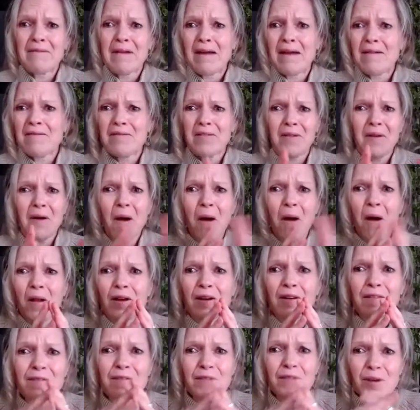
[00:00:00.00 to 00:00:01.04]
for all
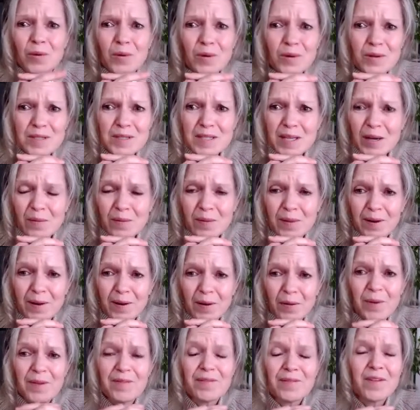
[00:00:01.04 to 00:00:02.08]
our viewers out there,
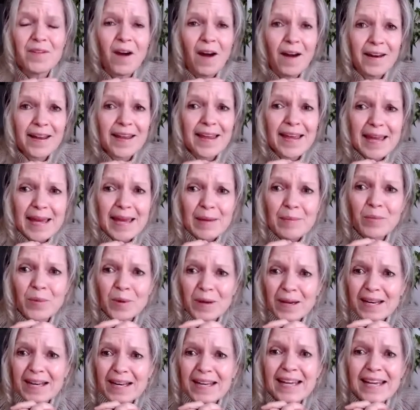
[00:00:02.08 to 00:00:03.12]
we've got to keep
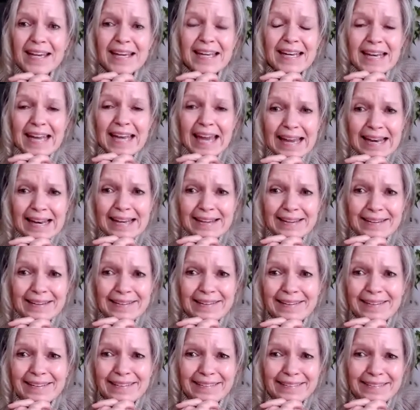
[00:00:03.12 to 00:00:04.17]
reading Canadian,
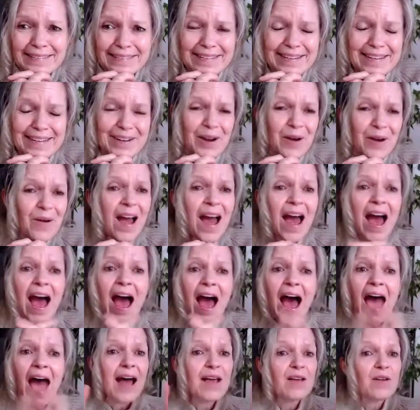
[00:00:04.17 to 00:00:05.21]
you know,
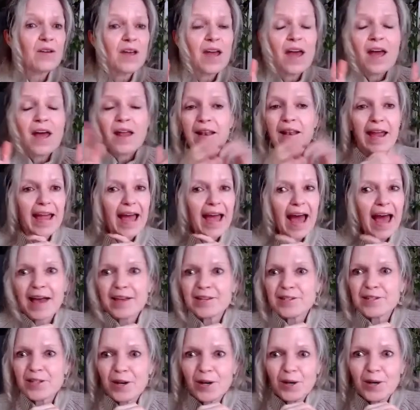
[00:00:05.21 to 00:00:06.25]
at, like
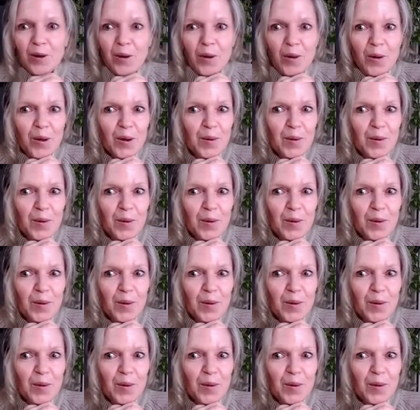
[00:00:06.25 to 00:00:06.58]
ask our local